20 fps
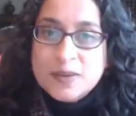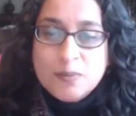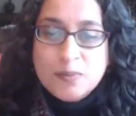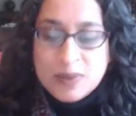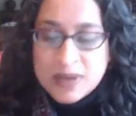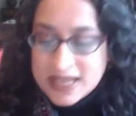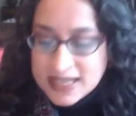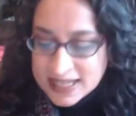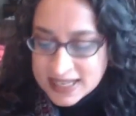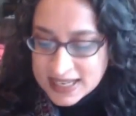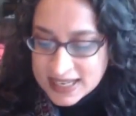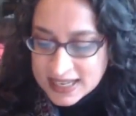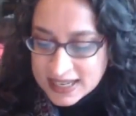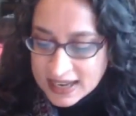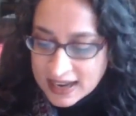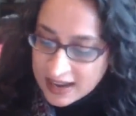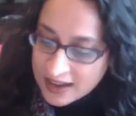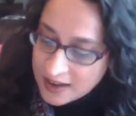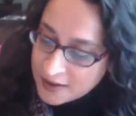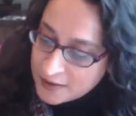
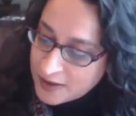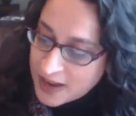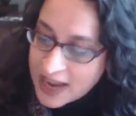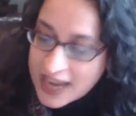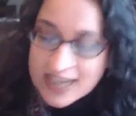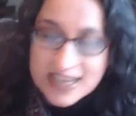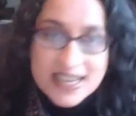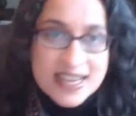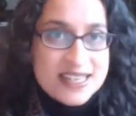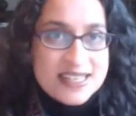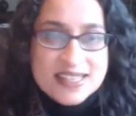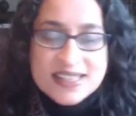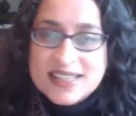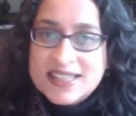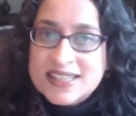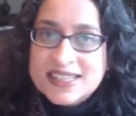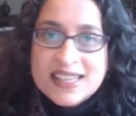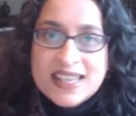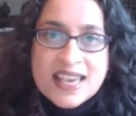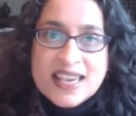completely uh, violated
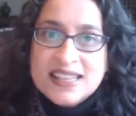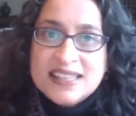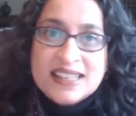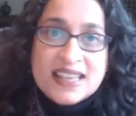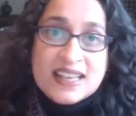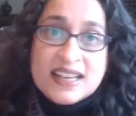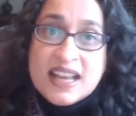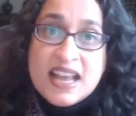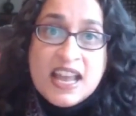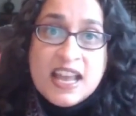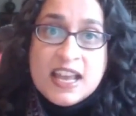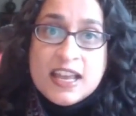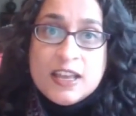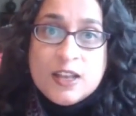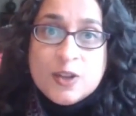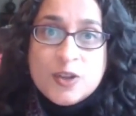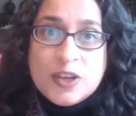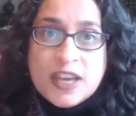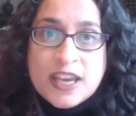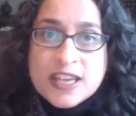in this case. And
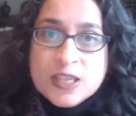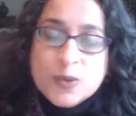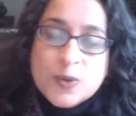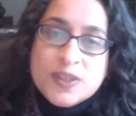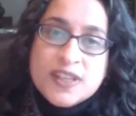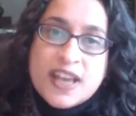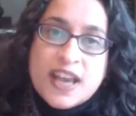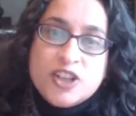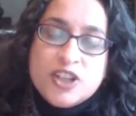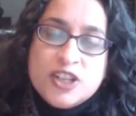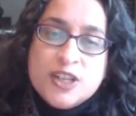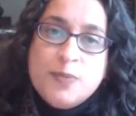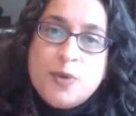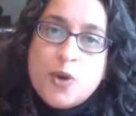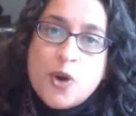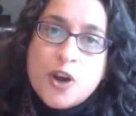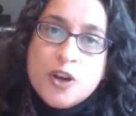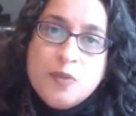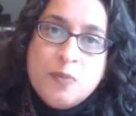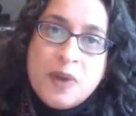you know the case was actually
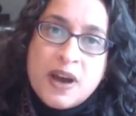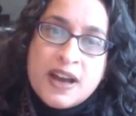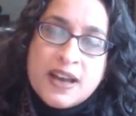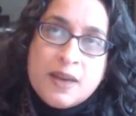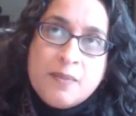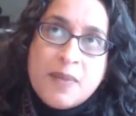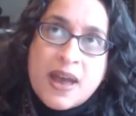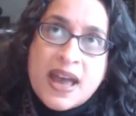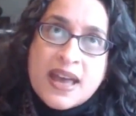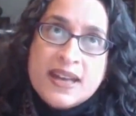brought by a